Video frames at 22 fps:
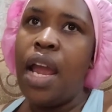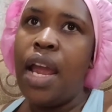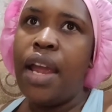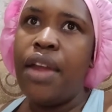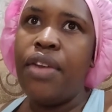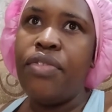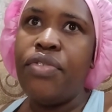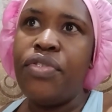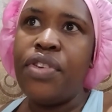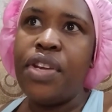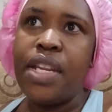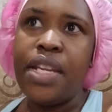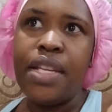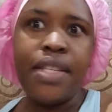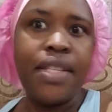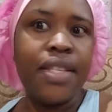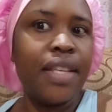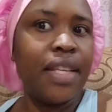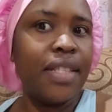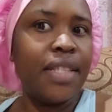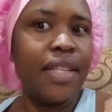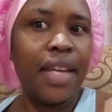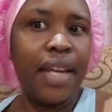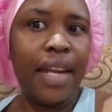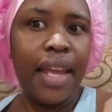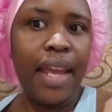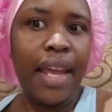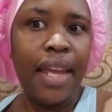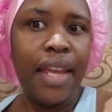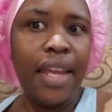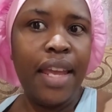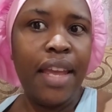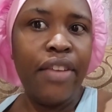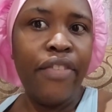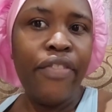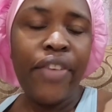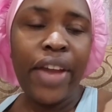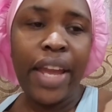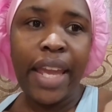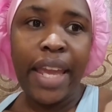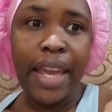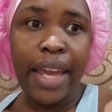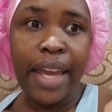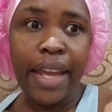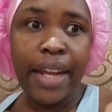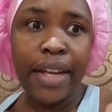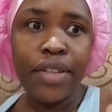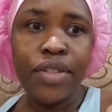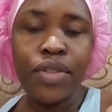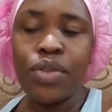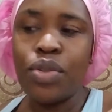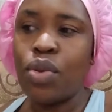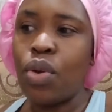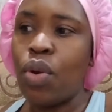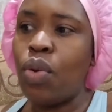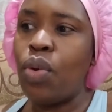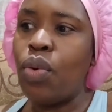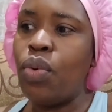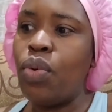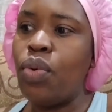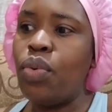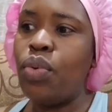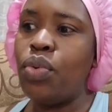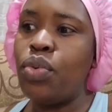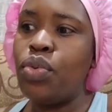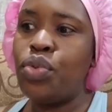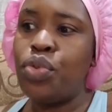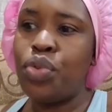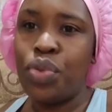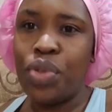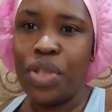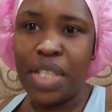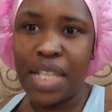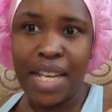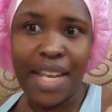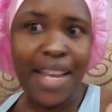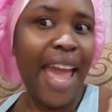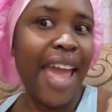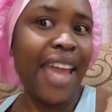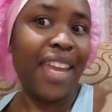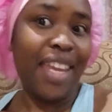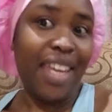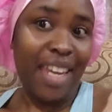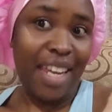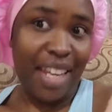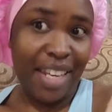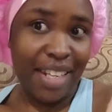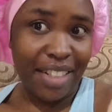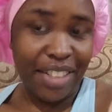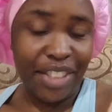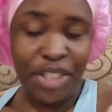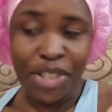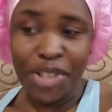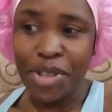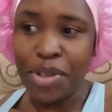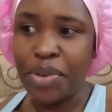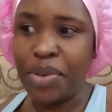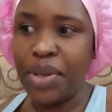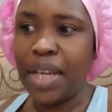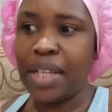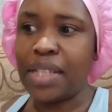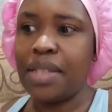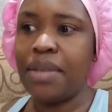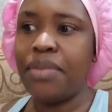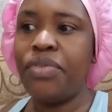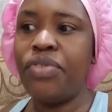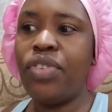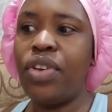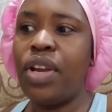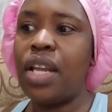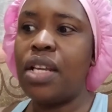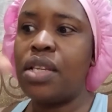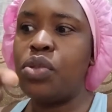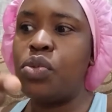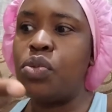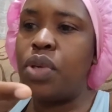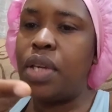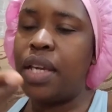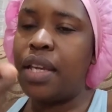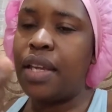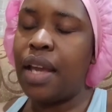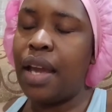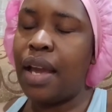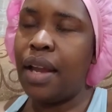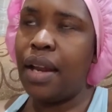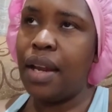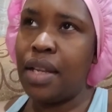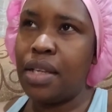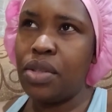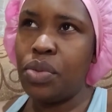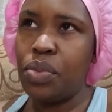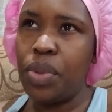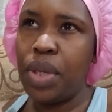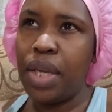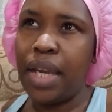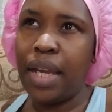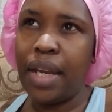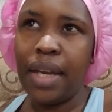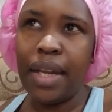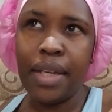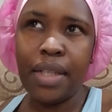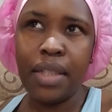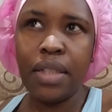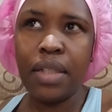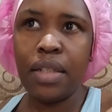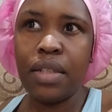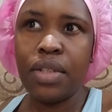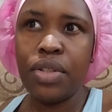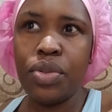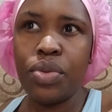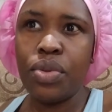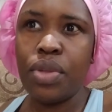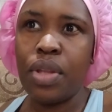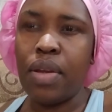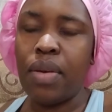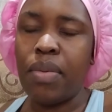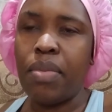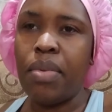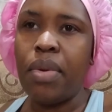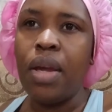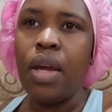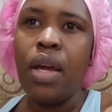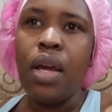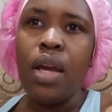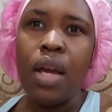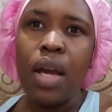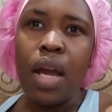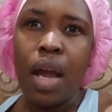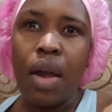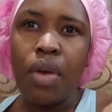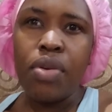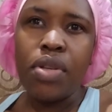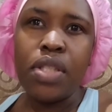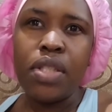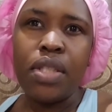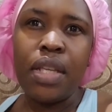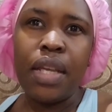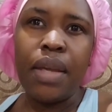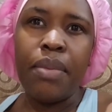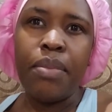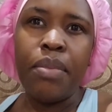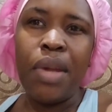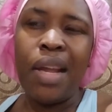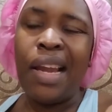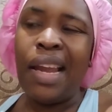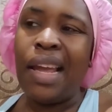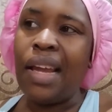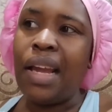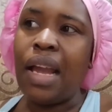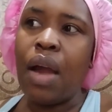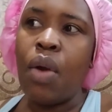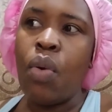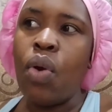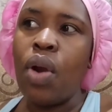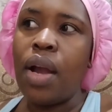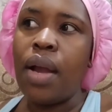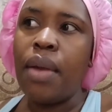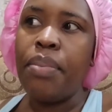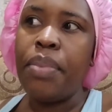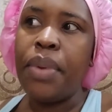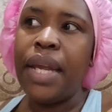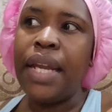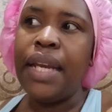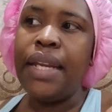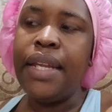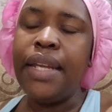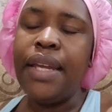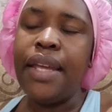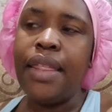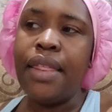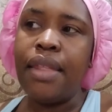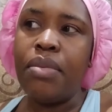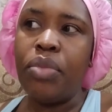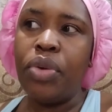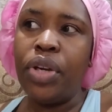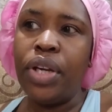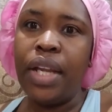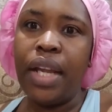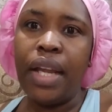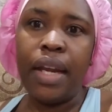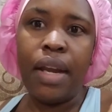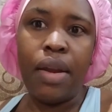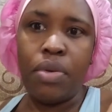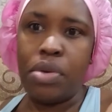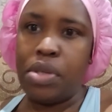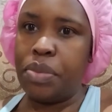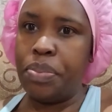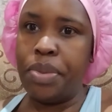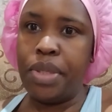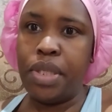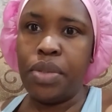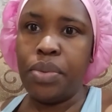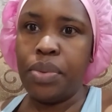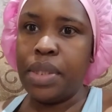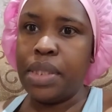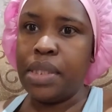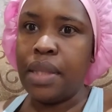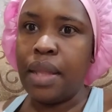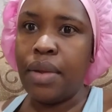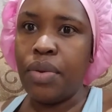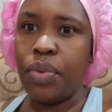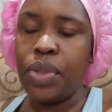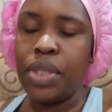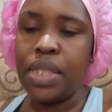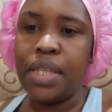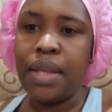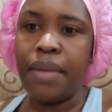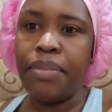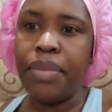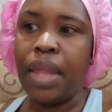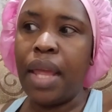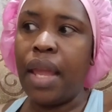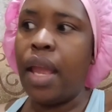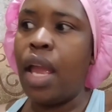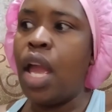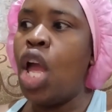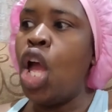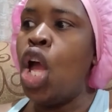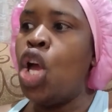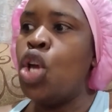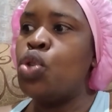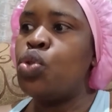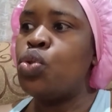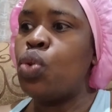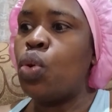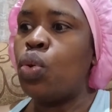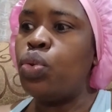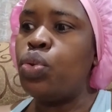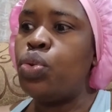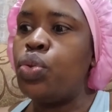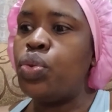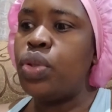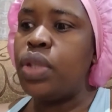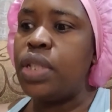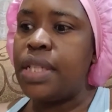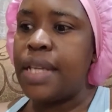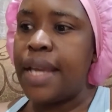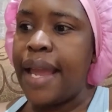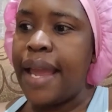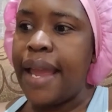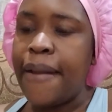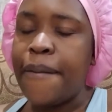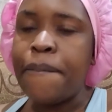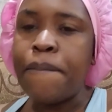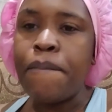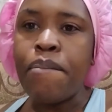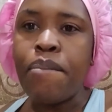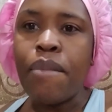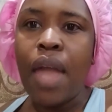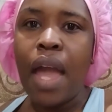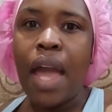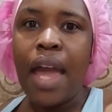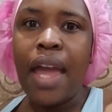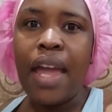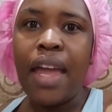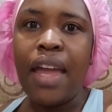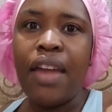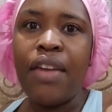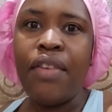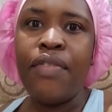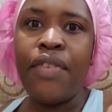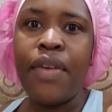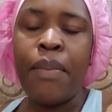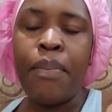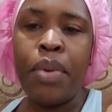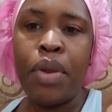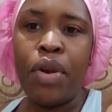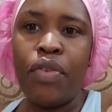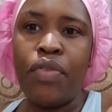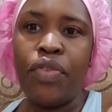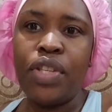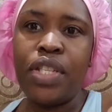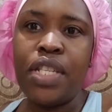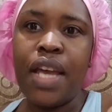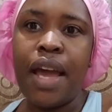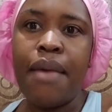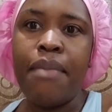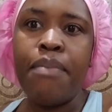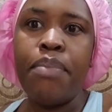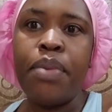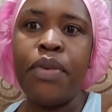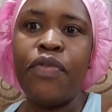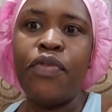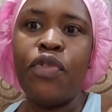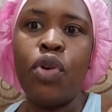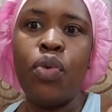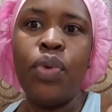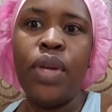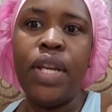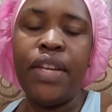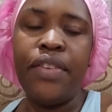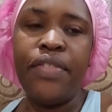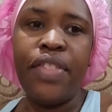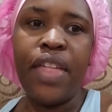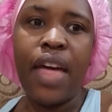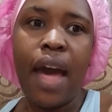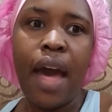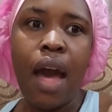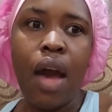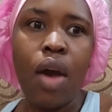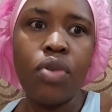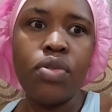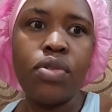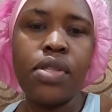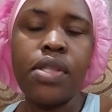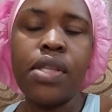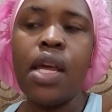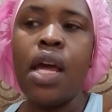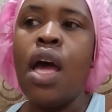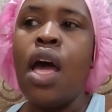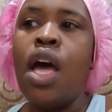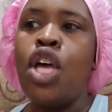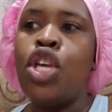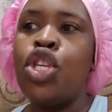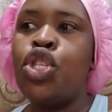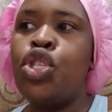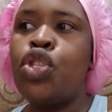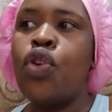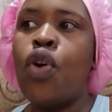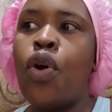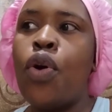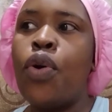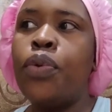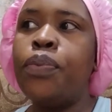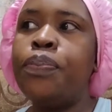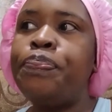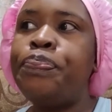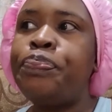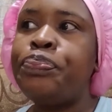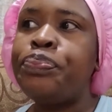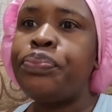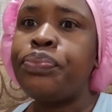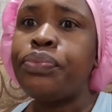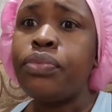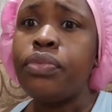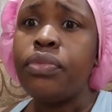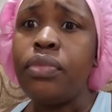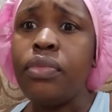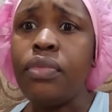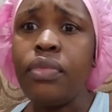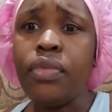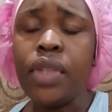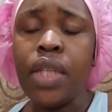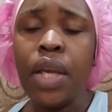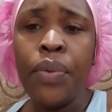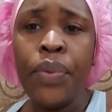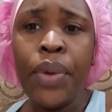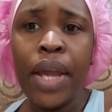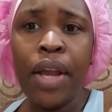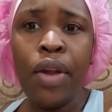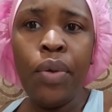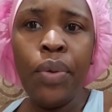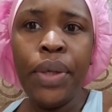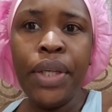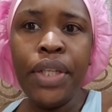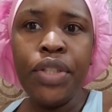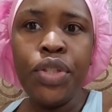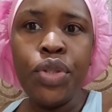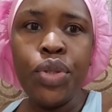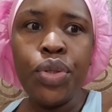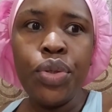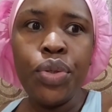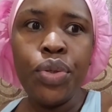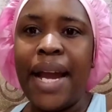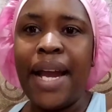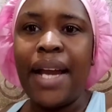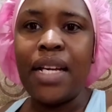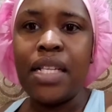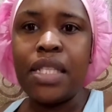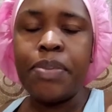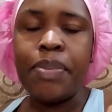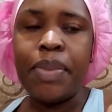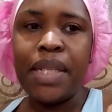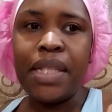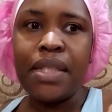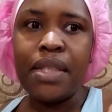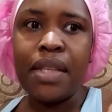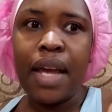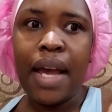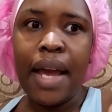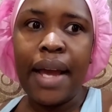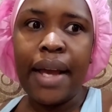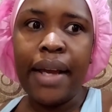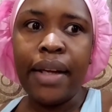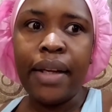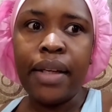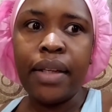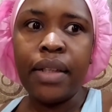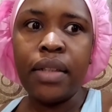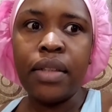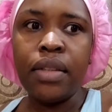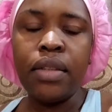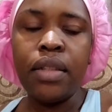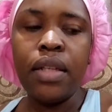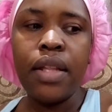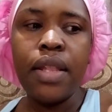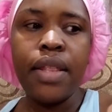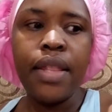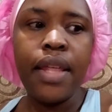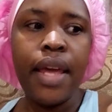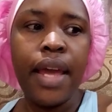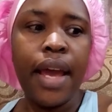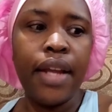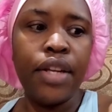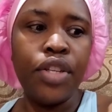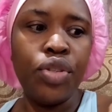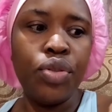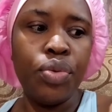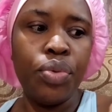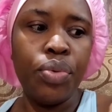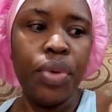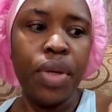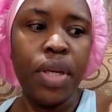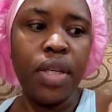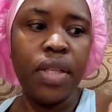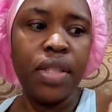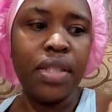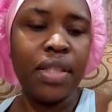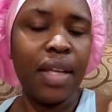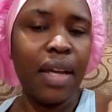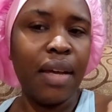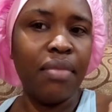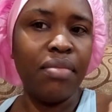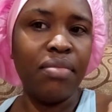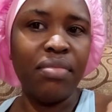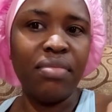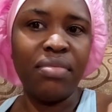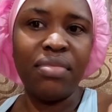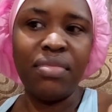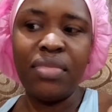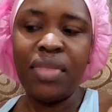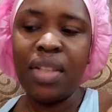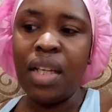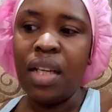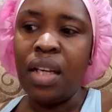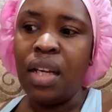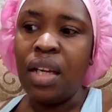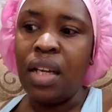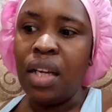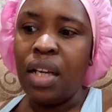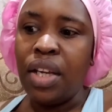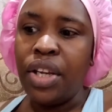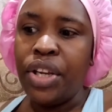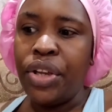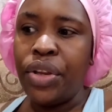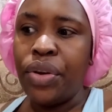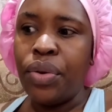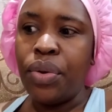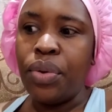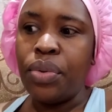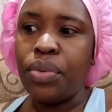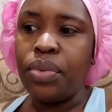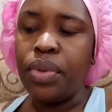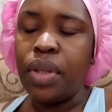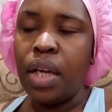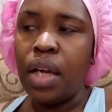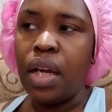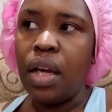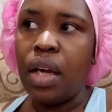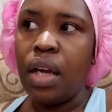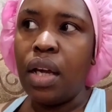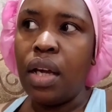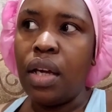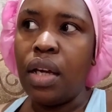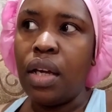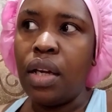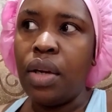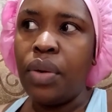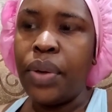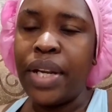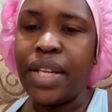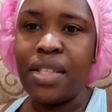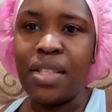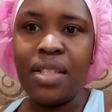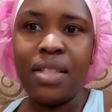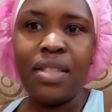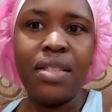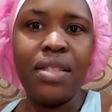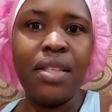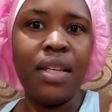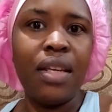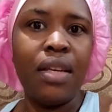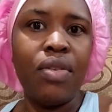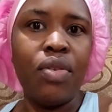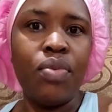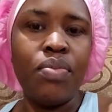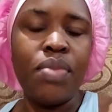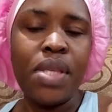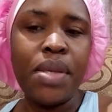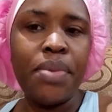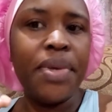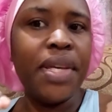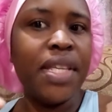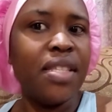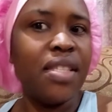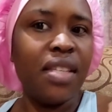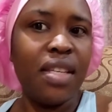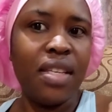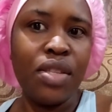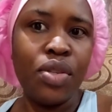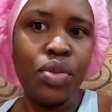every Saturday if I can. So today I can, you know, except for last week. Last weekend I didn't do them. I was like, I woke up early in the morning and I was busy with something. So today I have a bit of a time before we leave the house. So we are going to my husband's uncle. They are doing some, you know, what is it, umsebenzi